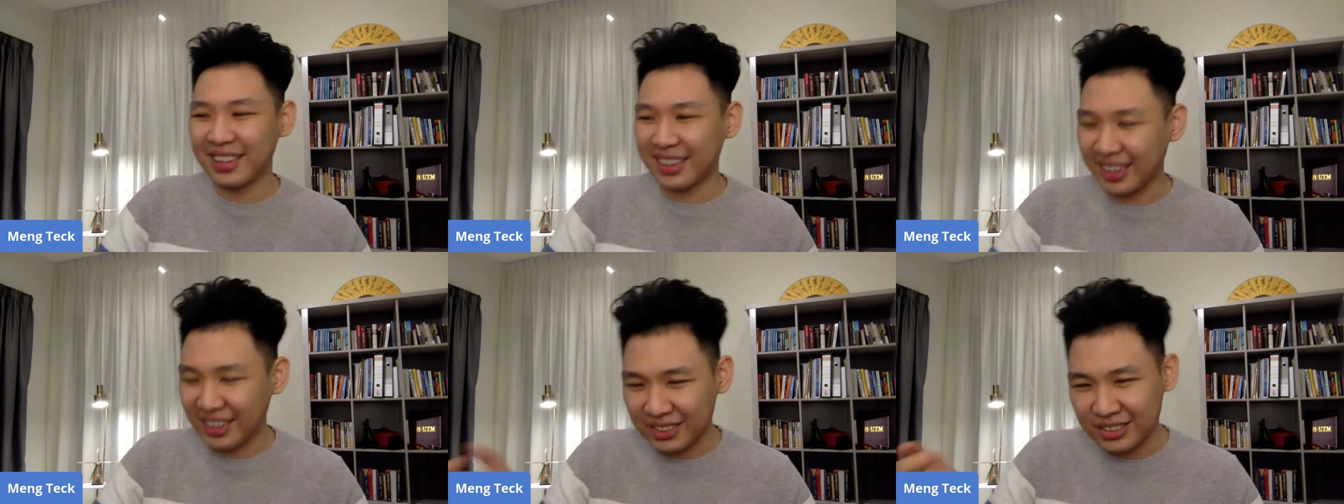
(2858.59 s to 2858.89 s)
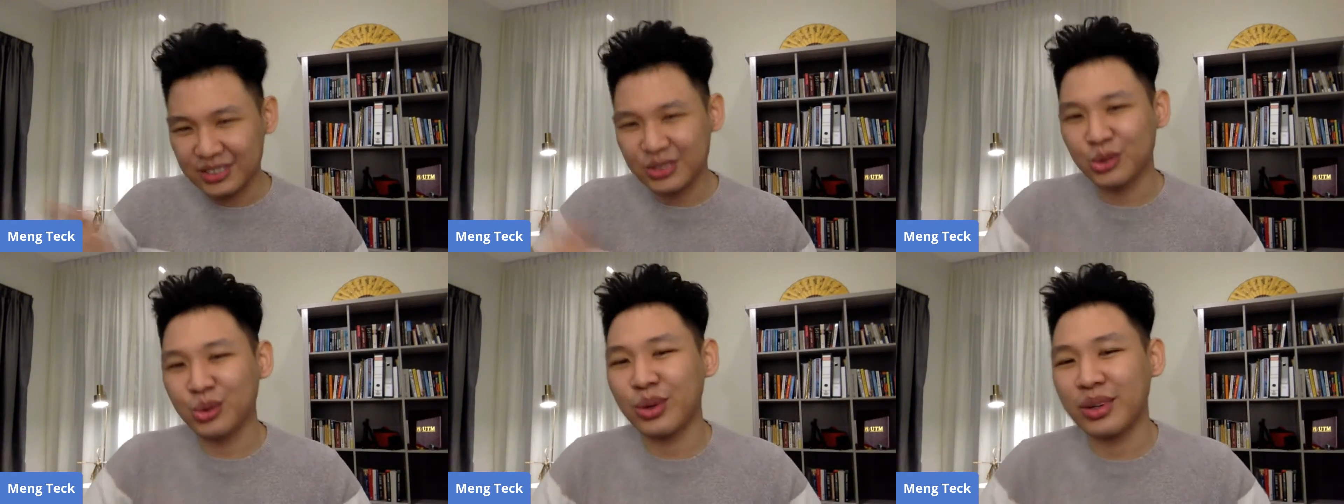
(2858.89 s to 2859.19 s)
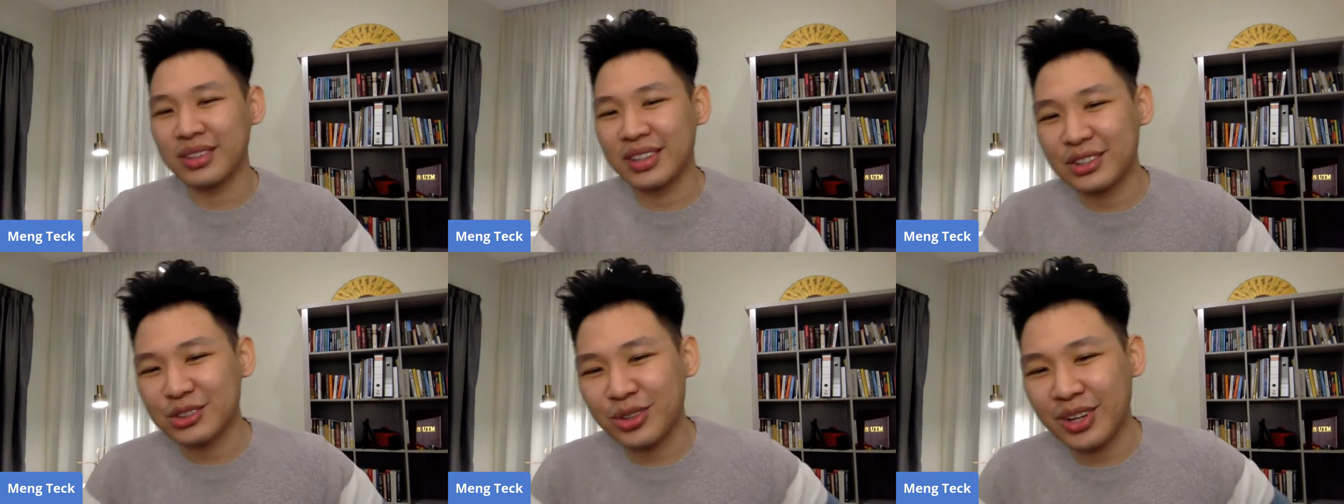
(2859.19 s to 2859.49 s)
Yeah.
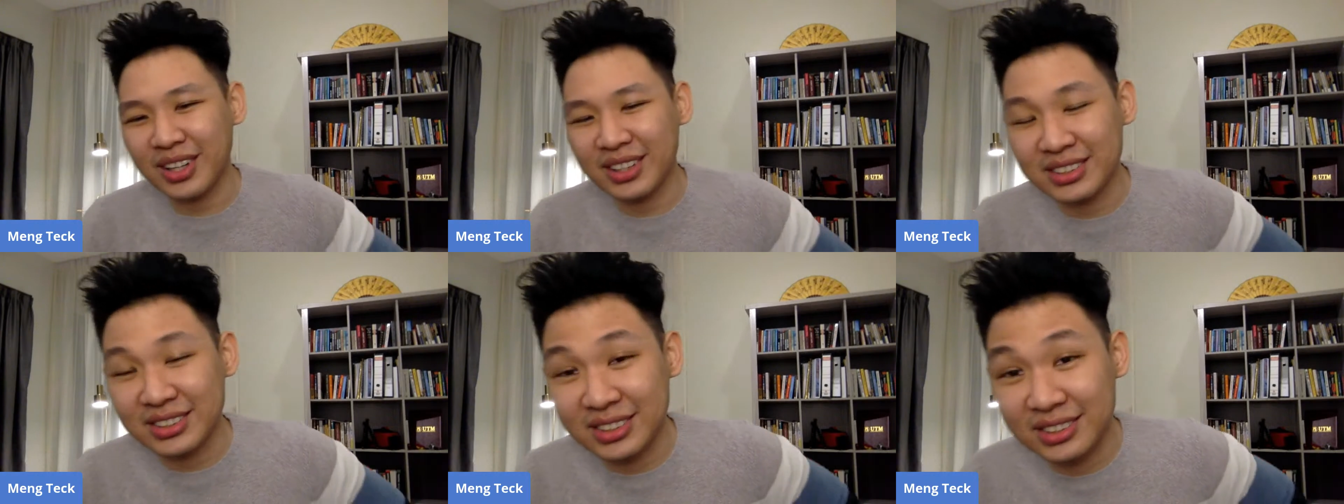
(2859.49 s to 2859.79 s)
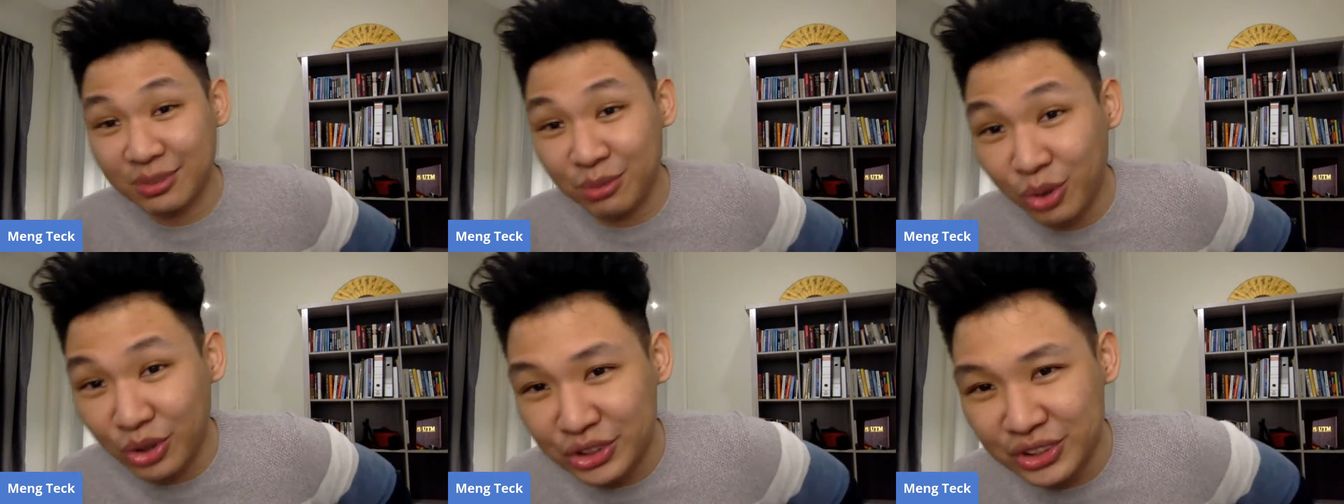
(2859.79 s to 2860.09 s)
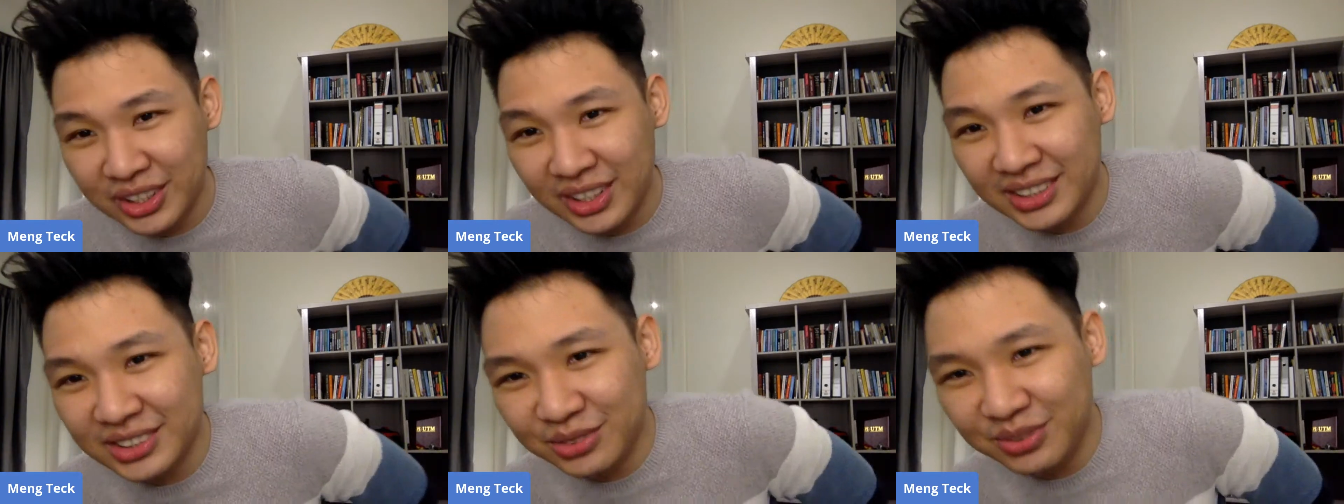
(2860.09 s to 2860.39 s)
So that's why it's in
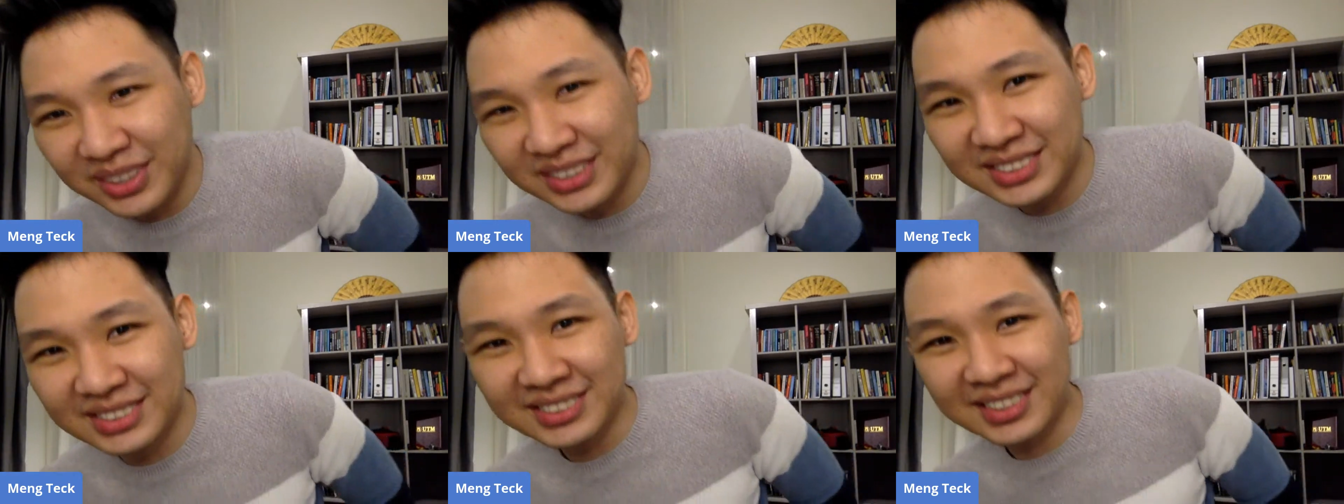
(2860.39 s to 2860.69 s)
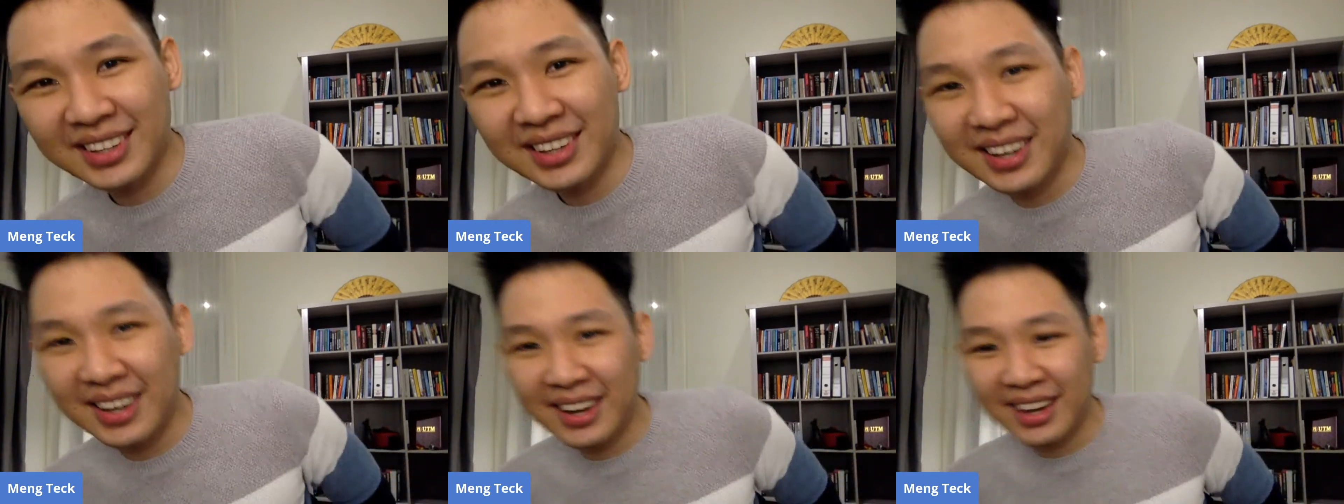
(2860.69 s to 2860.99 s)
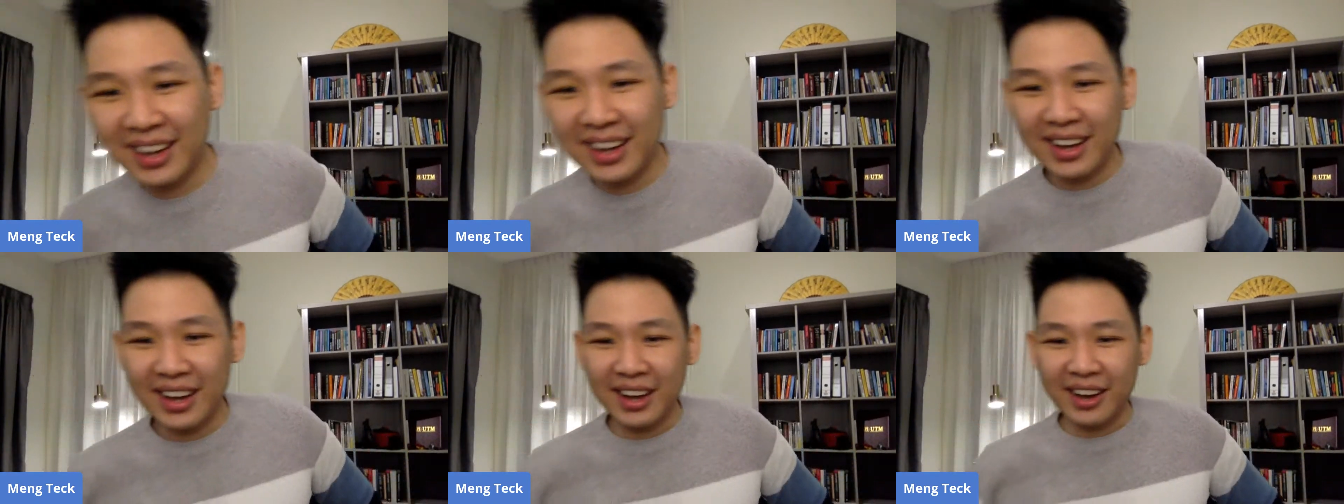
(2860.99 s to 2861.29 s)
watch list first.
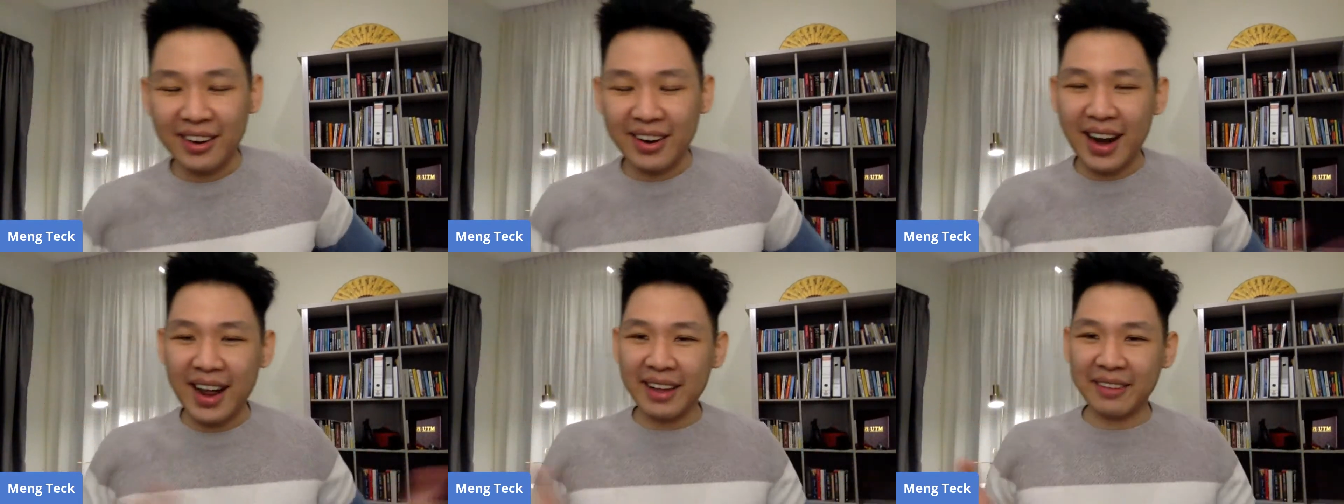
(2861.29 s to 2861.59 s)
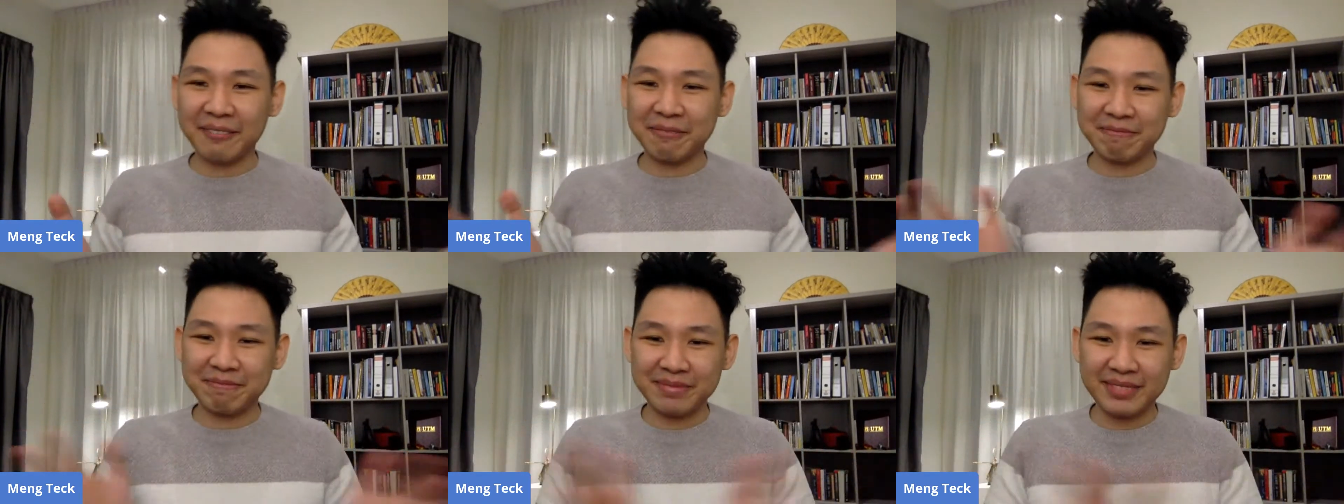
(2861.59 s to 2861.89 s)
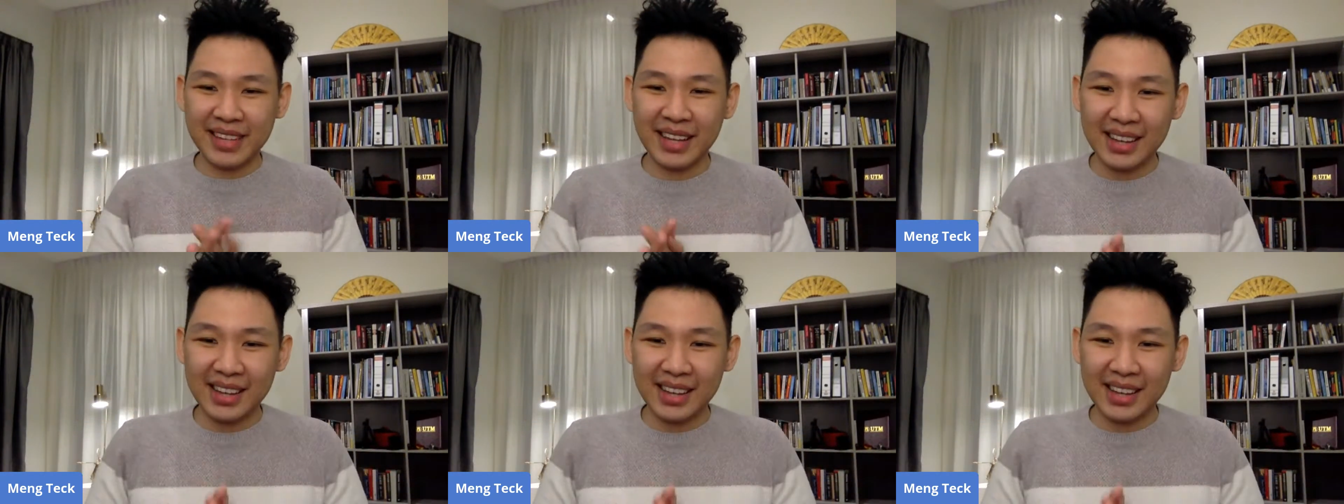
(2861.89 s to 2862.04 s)
All right.